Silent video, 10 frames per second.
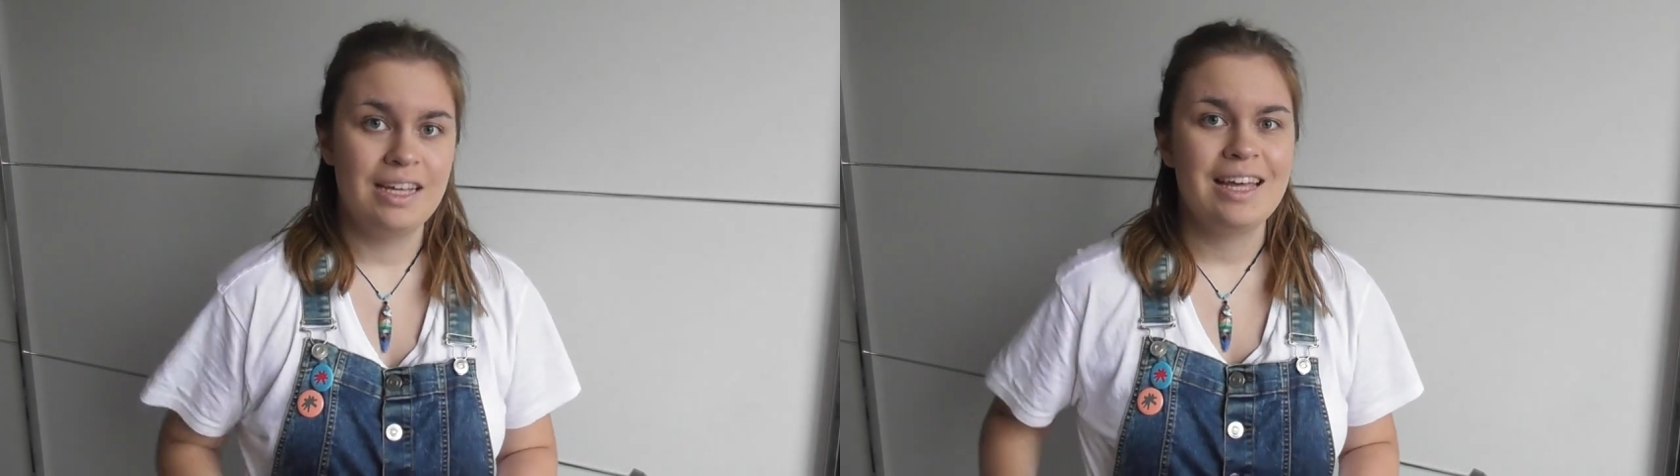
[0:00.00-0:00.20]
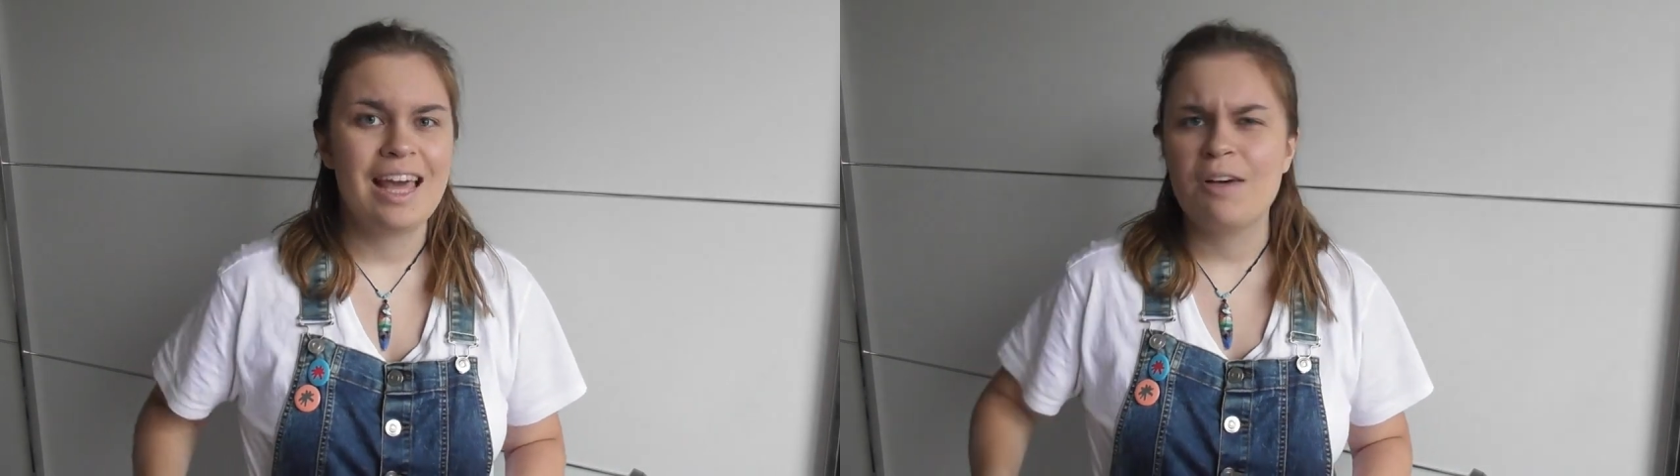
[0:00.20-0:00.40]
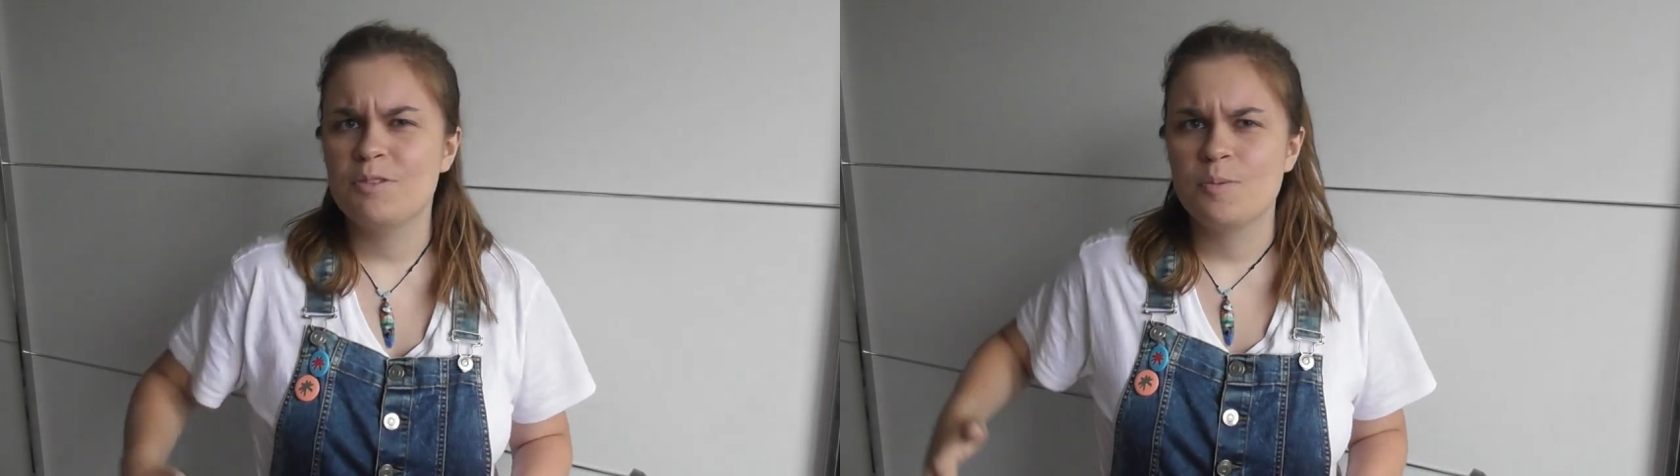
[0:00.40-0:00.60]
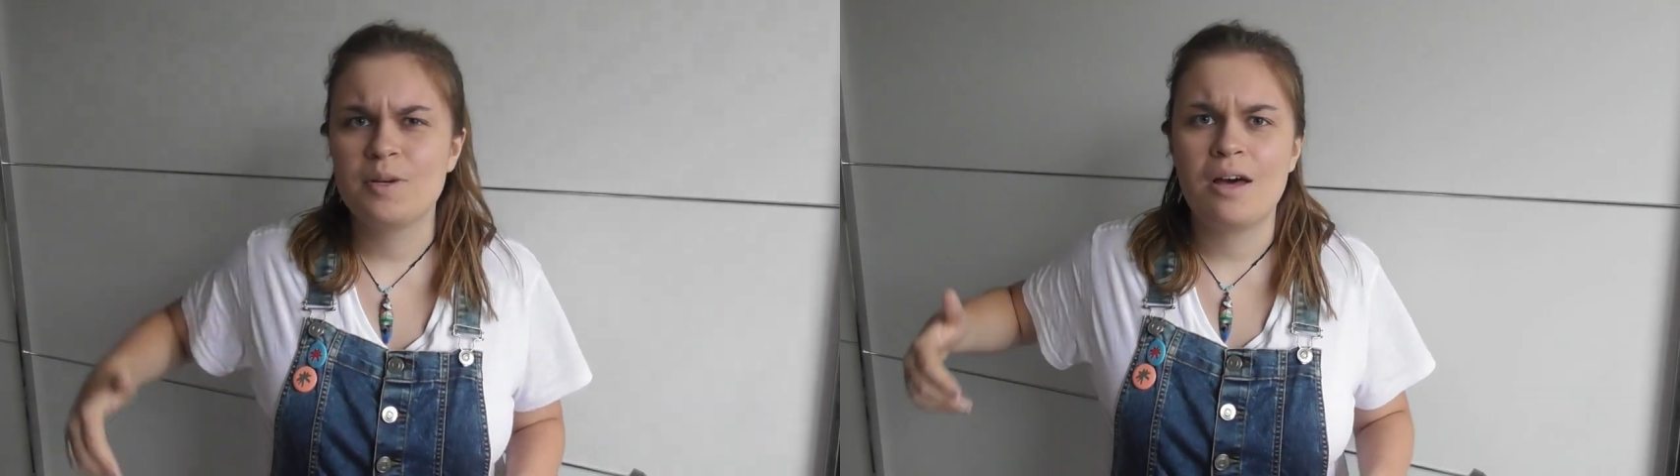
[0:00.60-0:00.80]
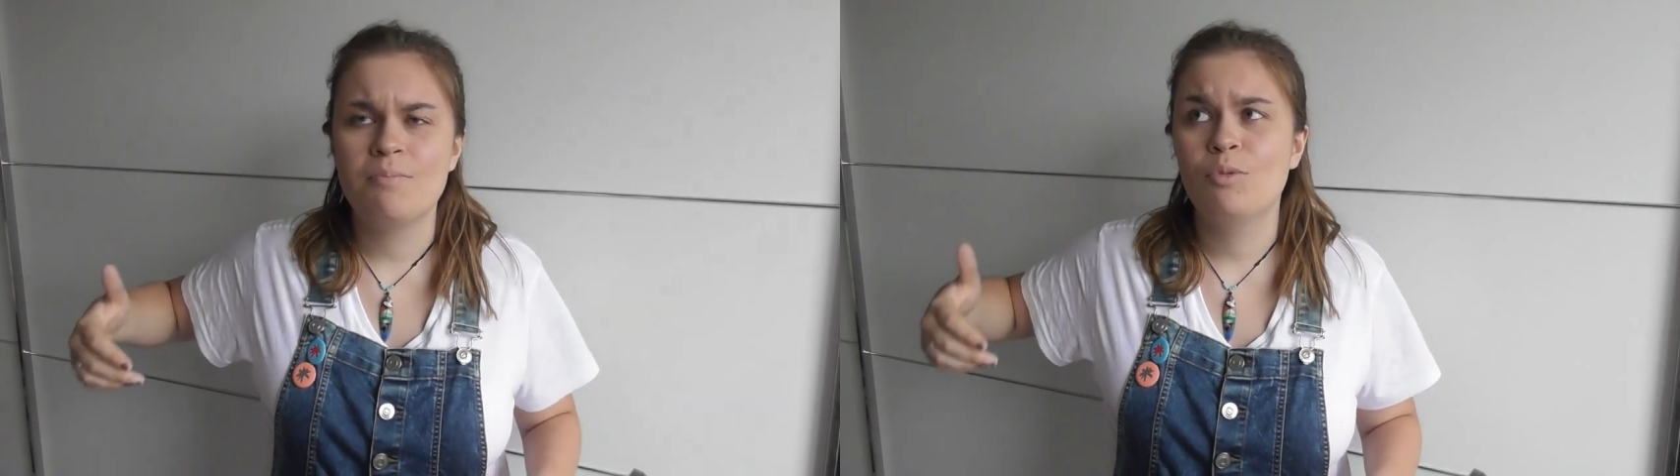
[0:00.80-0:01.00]
It helps you
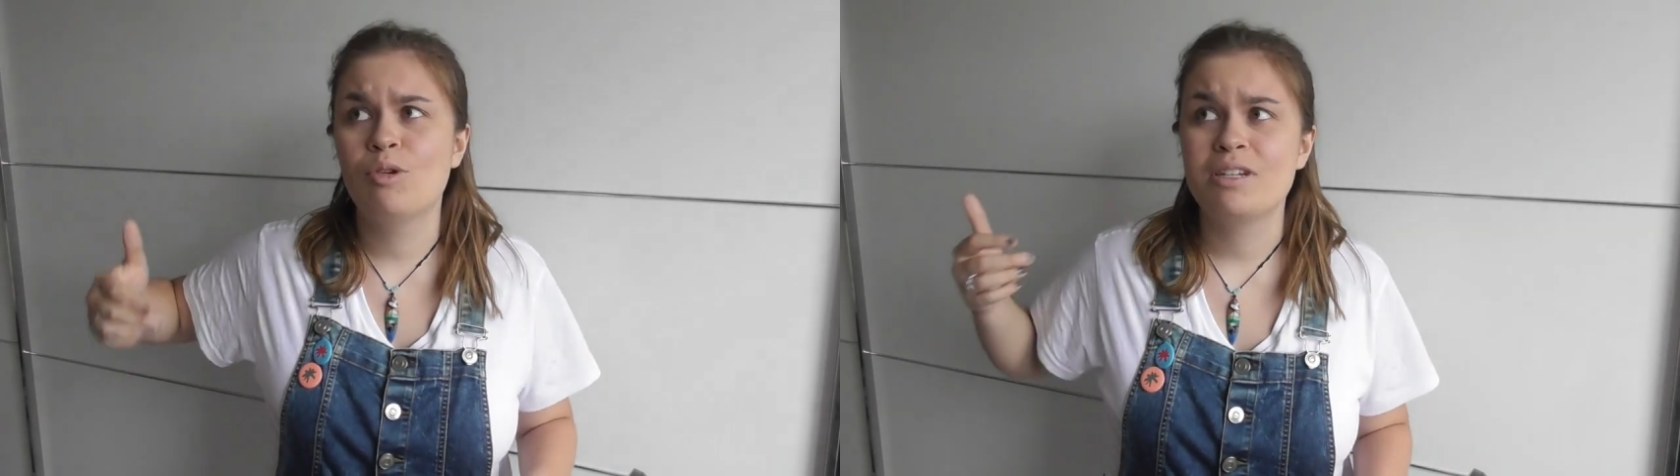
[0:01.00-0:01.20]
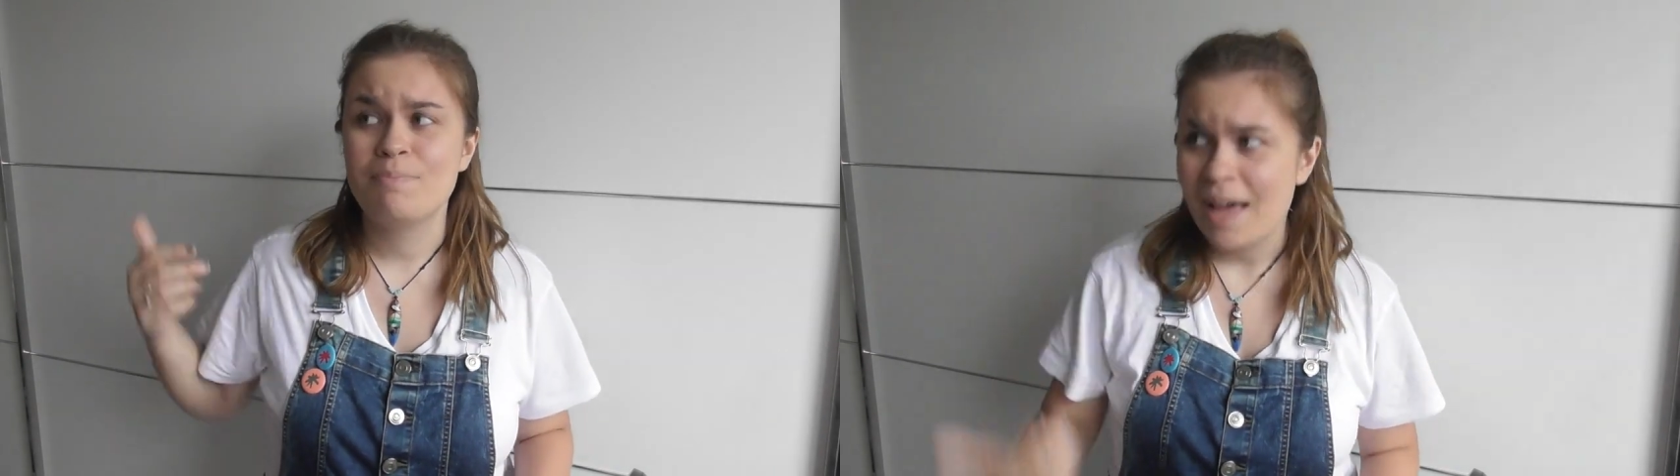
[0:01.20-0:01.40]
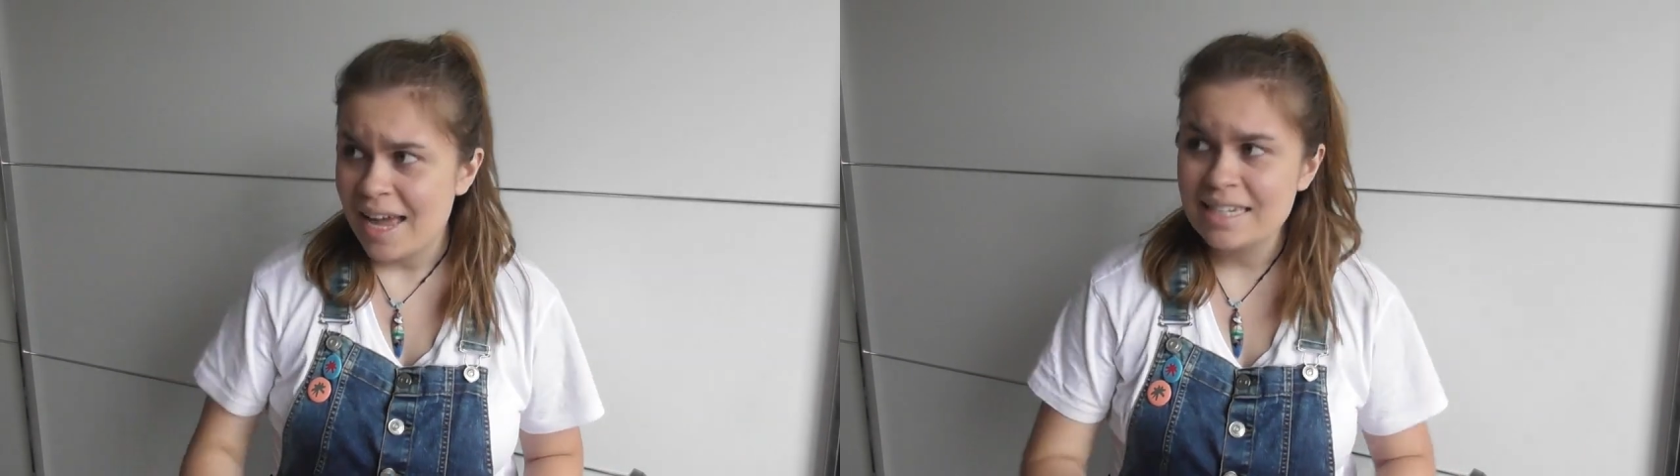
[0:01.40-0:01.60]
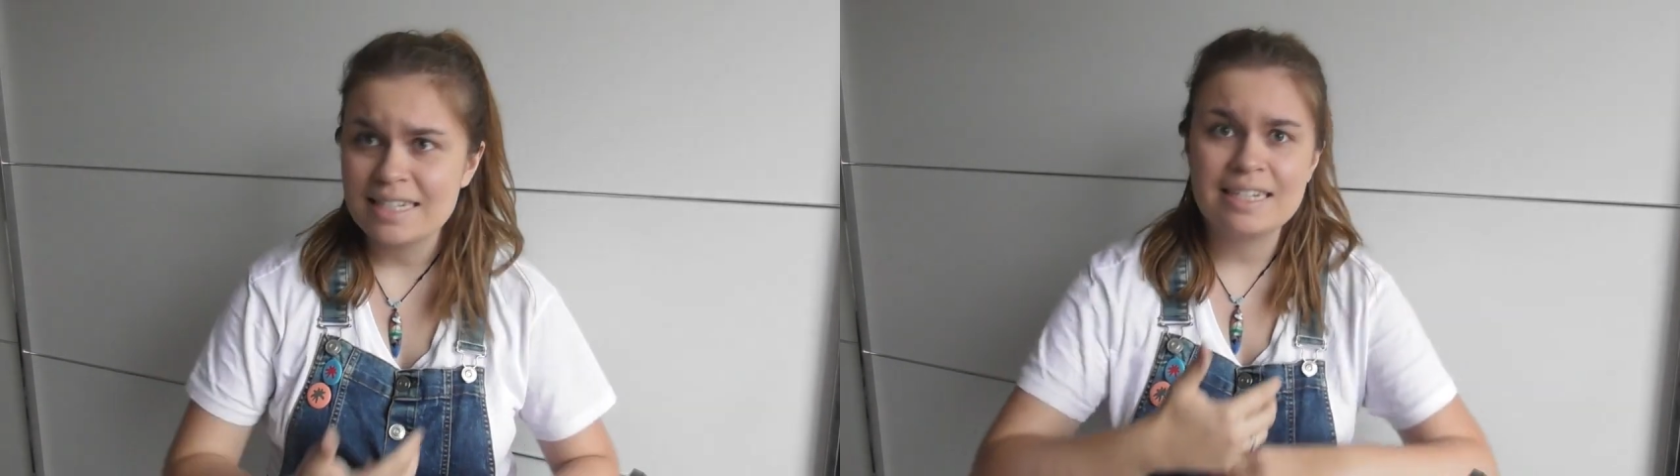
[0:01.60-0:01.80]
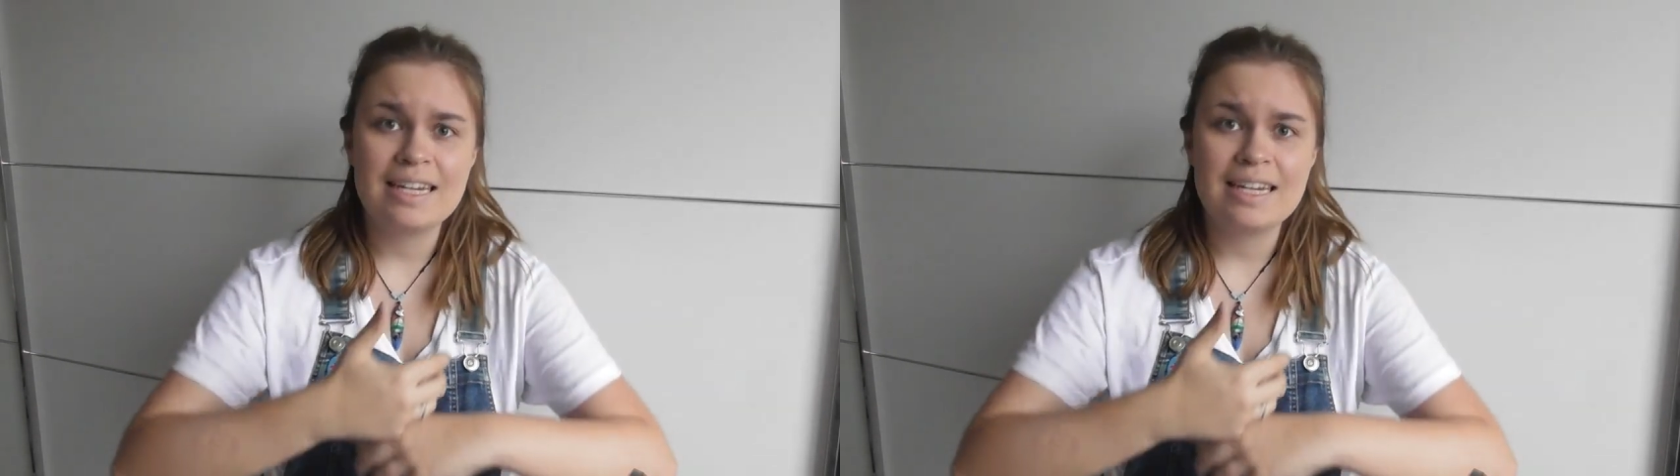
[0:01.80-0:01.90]
become more independent,